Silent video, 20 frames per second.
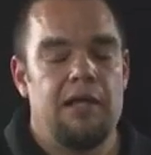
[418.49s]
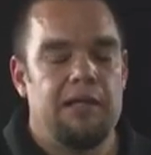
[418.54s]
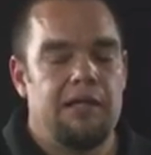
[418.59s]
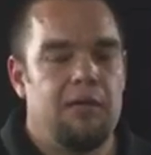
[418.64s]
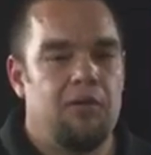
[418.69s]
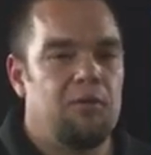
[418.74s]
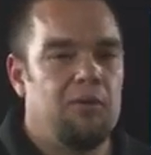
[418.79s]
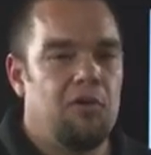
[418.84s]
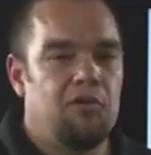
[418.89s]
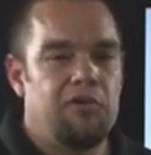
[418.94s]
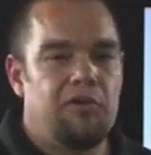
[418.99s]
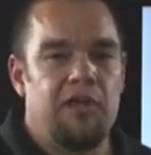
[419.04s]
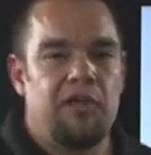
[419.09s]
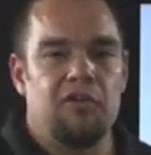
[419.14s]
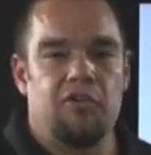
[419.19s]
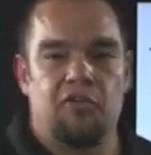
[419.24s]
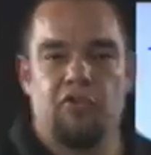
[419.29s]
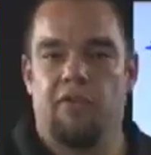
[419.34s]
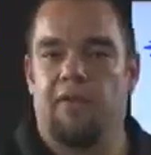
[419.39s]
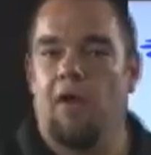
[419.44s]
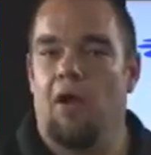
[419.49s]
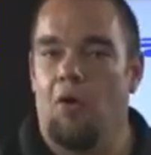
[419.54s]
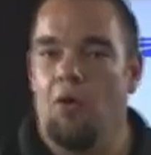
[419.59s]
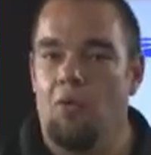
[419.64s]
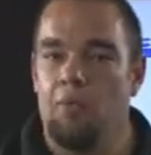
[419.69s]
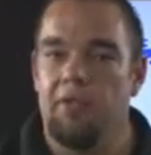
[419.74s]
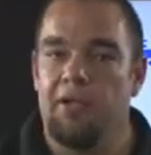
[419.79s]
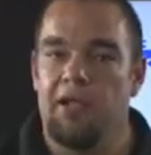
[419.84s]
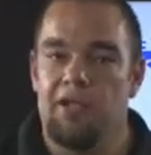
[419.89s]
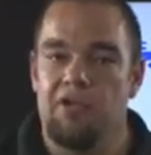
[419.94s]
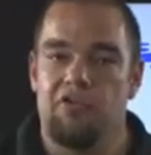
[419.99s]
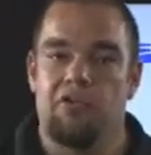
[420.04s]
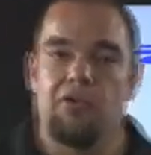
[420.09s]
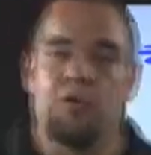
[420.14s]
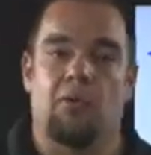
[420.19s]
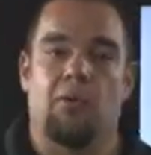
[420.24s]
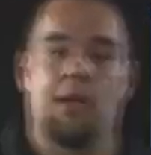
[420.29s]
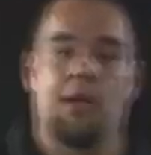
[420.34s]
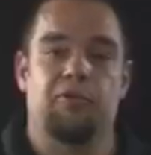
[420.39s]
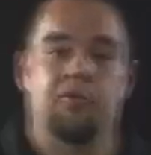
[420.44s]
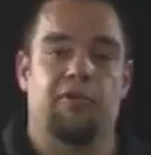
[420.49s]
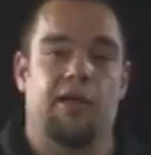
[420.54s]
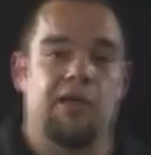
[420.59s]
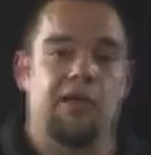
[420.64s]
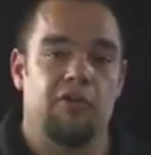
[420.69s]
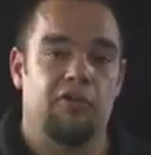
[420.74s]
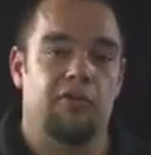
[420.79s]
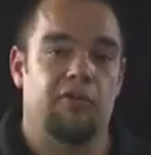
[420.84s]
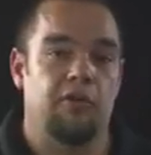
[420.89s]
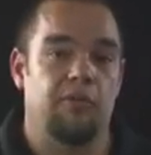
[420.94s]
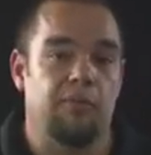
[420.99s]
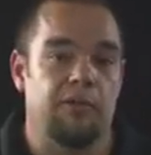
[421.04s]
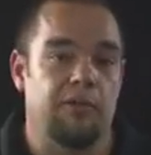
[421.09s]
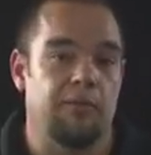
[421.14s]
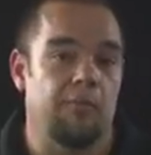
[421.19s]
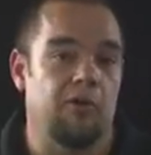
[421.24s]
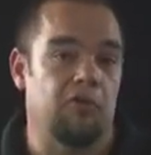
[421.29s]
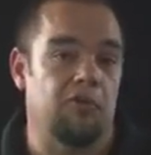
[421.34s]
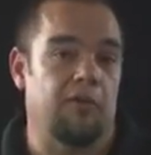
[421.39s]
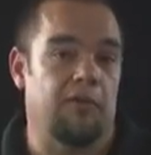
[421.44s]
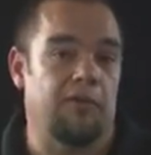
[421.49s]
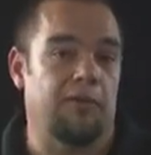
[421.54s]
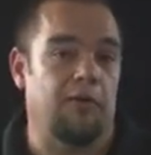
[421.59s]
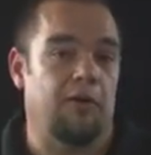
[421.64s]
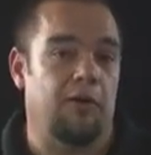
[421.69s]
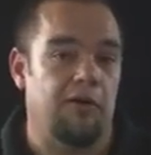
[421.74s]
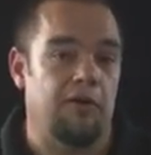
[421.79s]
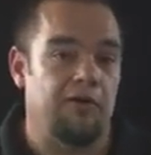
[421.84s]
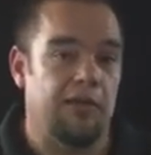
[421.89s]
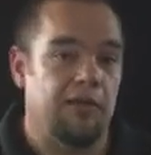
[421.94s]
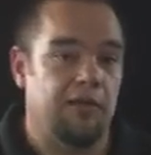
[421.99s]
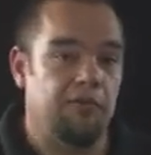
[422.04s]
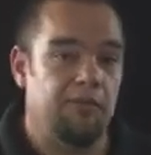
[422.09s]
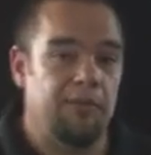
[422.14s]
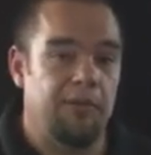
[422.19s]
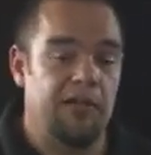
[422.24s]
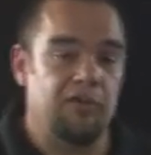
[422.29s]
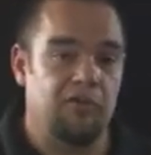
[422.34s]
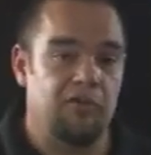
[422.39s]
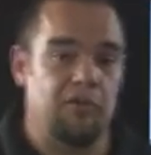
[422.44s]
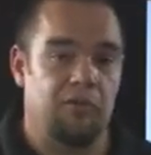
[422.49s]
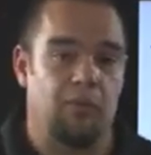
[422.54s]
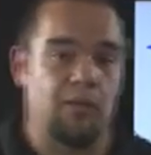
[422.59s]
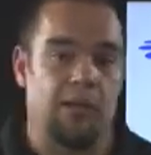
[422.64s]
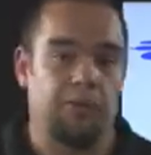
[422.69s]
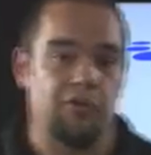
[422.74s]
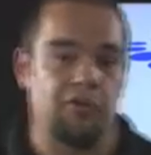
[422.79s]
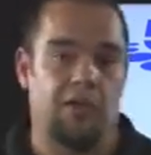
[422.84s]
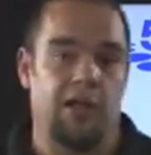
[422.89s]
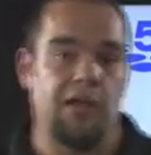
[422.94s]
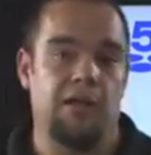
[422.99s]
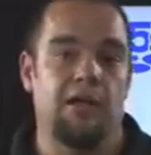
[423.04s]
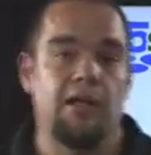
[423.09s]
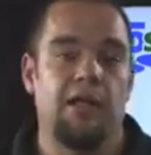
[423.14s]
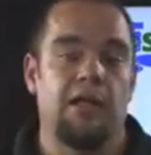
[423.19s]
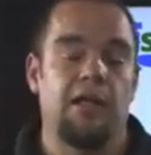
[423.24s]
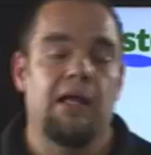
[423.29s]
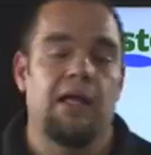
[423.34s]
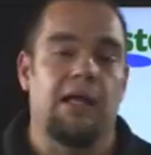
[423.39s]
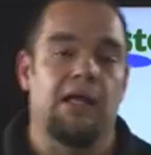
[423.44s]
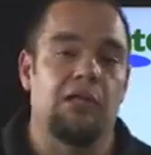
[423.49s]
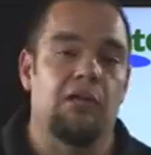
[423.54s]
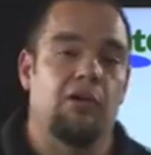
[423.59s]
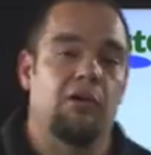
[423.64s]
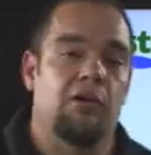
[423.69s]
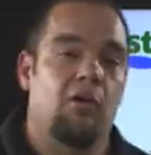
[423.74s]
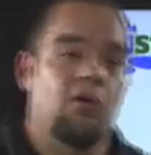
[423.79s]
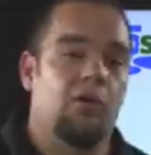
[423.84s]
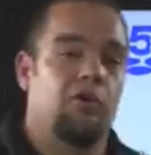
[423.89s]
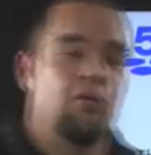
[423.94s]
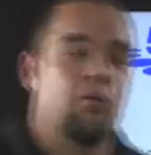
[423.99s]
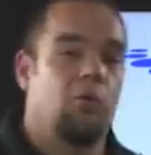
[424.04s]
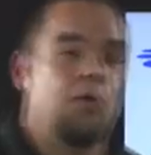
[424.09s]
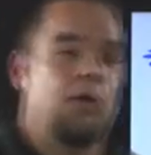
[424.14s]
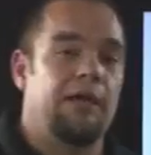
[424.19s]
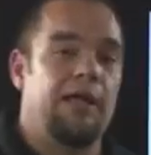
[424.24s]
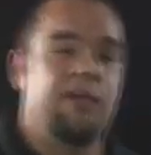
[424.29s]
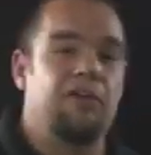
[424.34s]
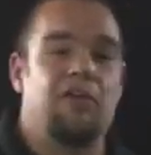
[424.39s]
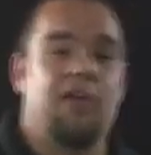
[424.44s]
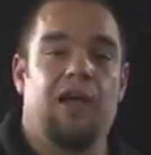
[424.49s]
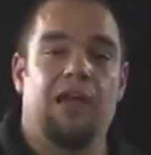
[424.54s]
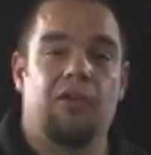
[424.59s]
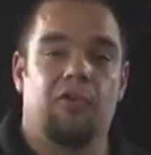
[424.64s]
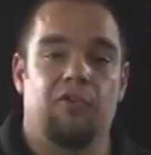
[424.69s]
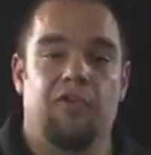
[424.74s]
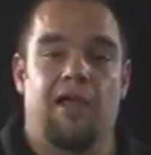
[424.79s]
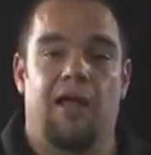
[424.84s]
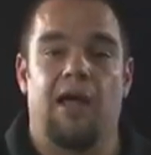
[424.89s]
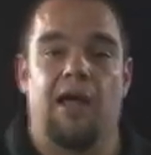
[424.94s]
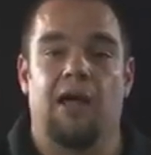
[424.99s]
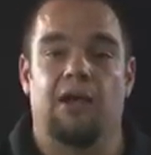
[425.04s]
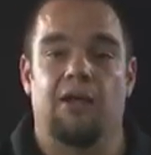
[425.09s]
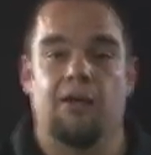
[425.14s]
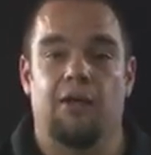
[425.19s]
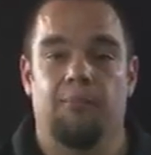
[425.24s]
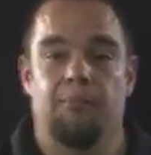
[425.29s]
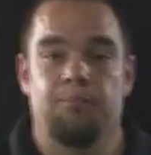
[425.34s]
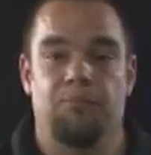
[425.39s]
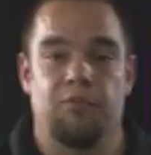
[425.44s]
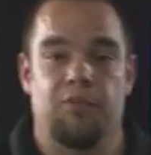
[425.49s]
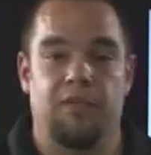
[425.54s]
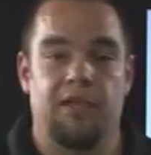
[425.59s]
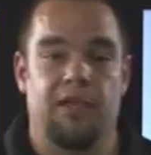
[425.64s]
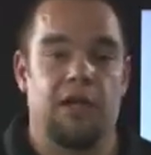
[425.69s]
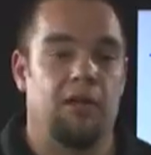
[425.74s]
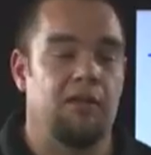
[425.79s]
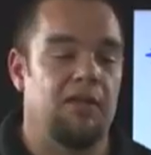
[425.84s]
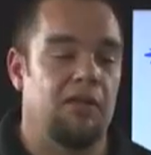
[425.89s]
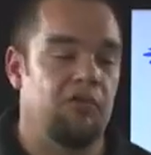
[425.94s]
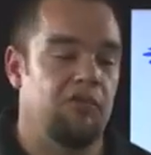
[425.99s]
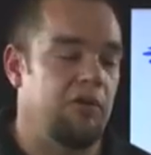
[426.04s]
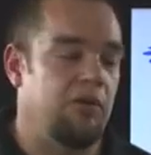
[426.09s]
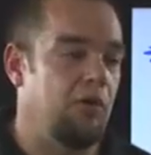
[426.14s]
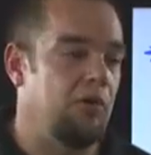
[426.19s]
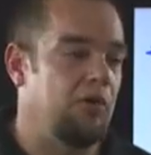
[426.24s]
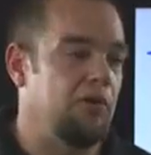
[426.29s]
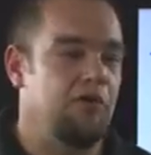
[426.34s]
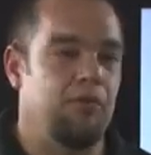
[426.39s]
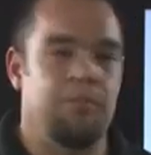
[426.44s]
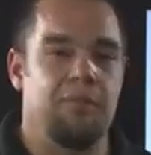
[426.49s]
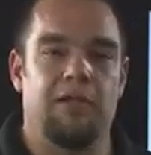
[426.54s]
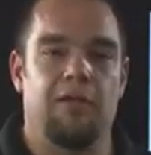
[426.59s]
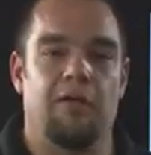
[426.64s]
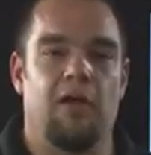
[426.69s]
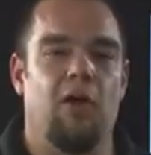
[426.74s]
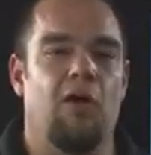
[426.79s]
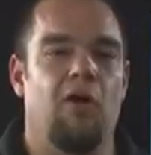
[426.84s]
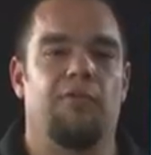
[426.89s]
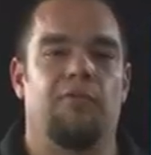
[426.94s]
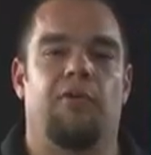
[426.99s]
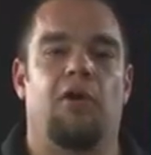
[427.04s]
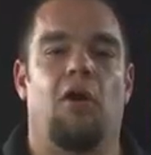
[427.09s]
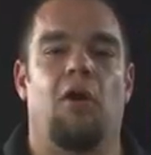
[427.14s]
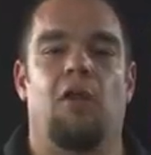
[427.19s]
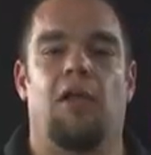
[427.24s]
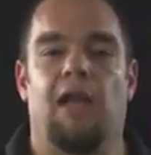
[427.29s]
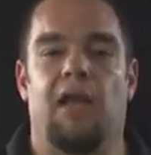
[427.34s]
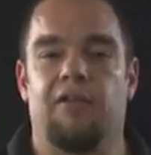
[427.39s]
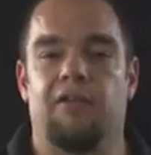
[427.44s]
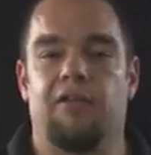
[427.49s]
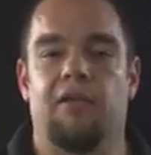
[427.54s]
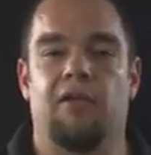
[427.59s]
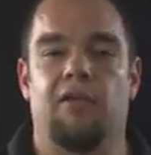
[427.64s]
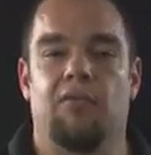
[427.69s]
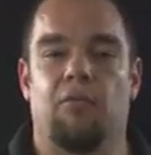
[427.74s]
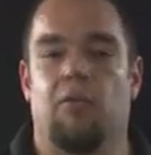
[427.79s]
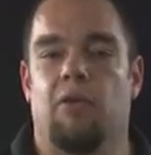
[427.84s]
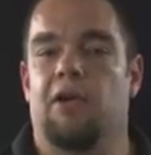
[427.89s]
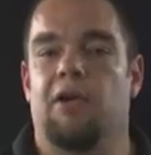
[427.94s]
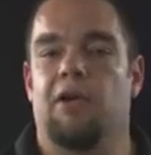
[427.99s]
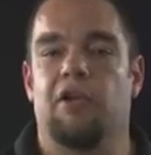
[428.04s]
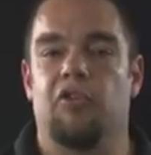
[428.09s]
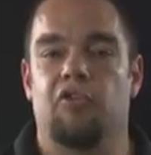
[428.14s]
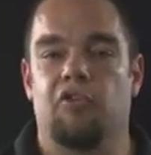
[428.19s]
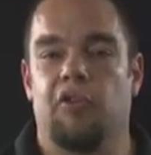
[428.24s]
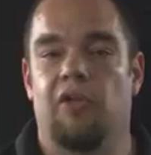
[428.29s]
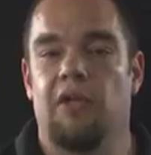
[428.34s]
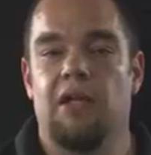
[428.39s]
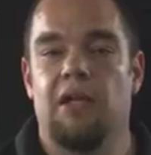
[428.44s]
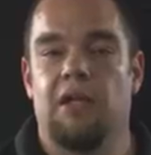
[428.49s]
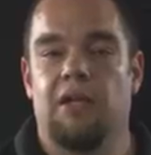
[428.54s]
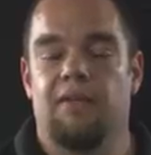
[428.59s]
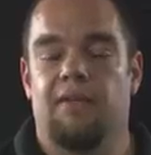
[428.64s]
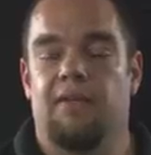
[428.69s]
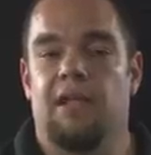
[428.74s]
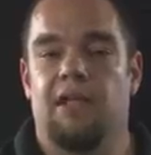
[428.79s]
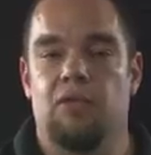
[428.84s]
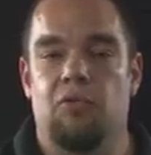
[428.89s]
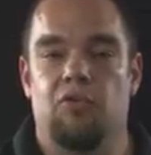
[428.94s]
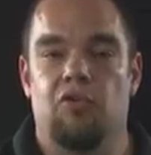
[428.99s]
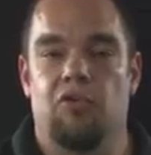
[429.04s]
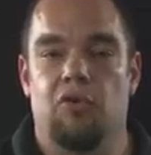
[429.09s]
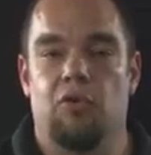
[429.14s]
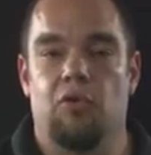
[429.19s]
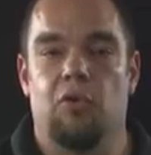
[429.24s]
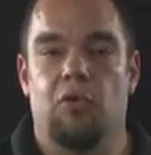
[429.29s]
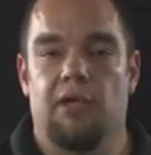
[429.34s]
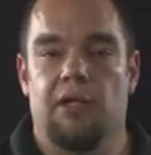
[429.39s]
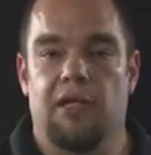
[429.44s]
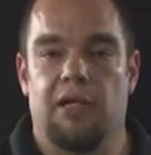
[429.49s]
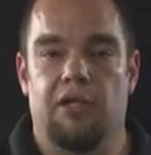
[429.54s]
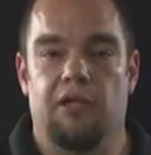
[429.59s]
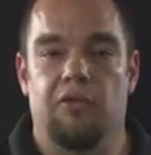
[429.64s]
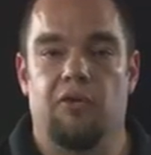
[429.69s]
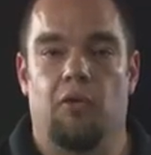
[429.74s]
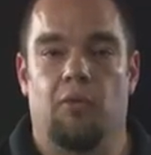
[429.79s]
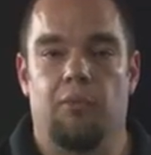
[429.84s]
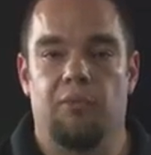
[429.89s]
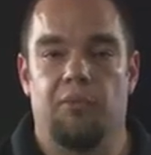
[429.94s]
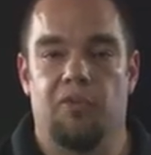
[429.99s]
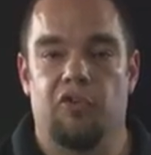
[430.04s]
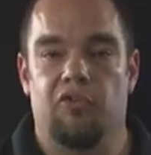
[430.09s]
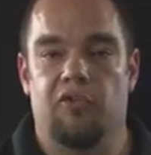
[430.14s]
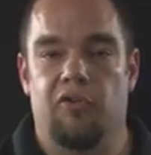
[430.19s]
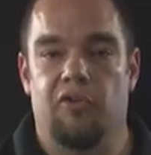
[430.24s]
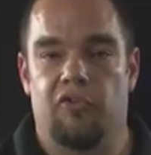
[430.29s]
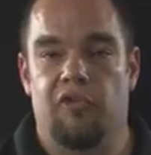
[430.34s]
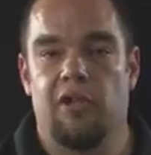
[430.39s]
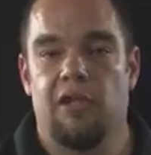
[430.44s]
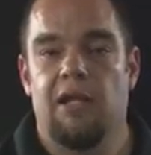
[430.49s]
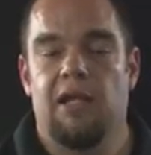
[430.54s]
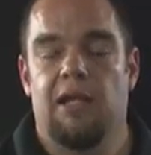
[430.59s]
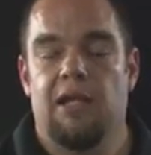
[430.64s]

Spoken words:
Now, in most cases, the home page of your website is going to be the most authoritative page of the website, and you're going to want a title tag there that's going to be the overall idea of what it is that you do in your business.